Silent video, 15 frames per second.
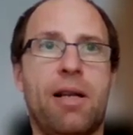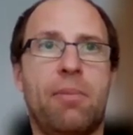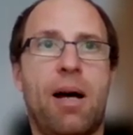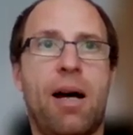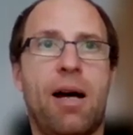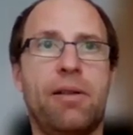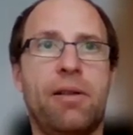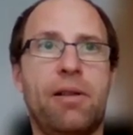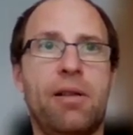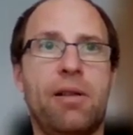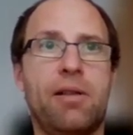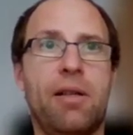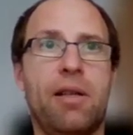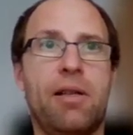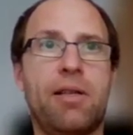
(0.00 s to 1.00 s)
other
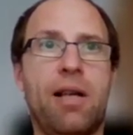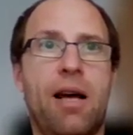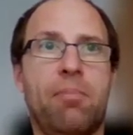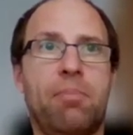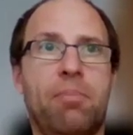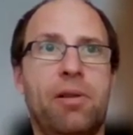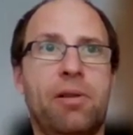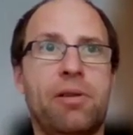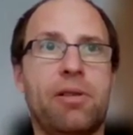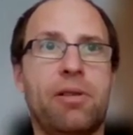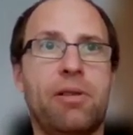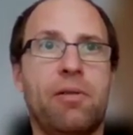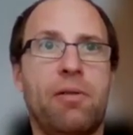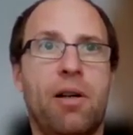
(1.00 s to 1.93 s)
examples.